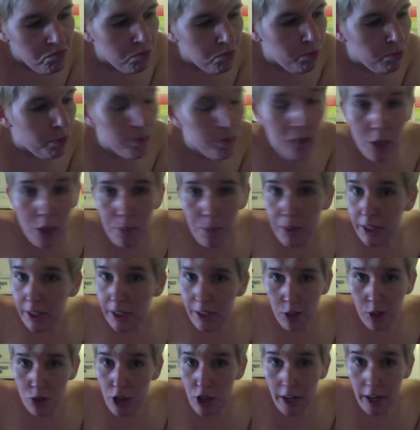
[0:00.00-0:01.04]
start putting your
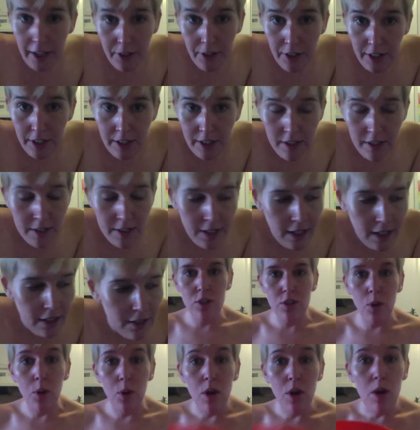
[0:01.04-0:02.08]
dry ingredients together.
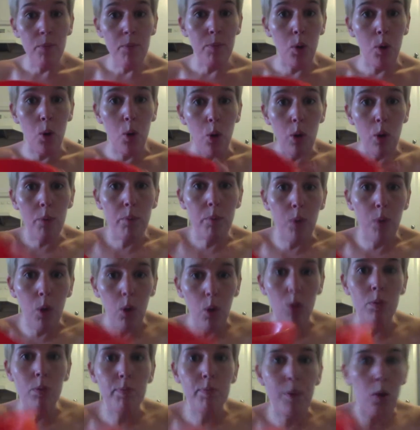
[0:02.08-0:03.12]
Bowl, bowl,
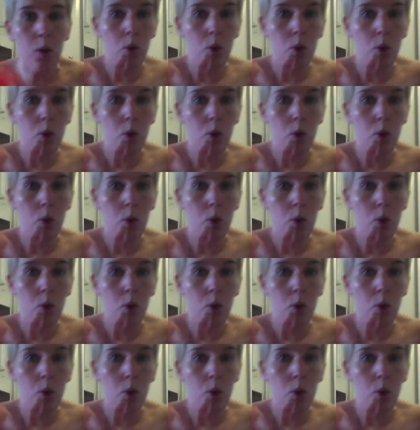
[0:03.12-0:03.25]
bowl,